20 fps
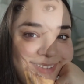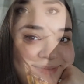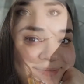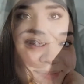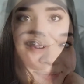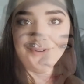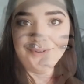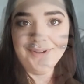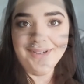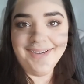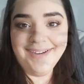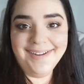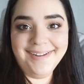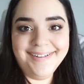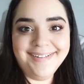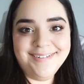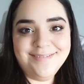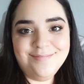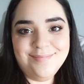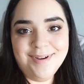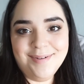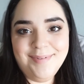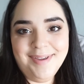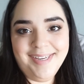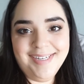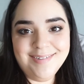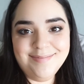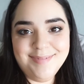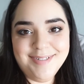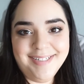So I got my
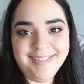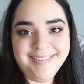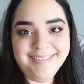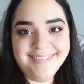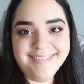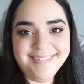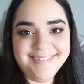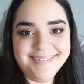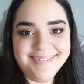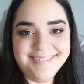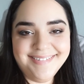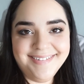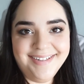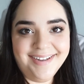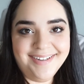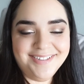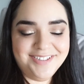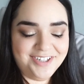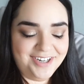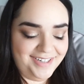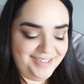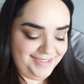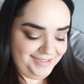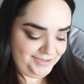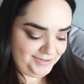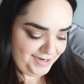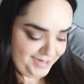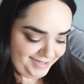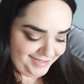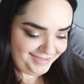makeup done and got
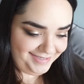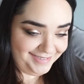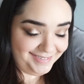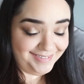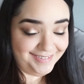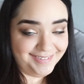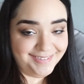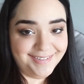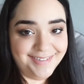dressed, ready to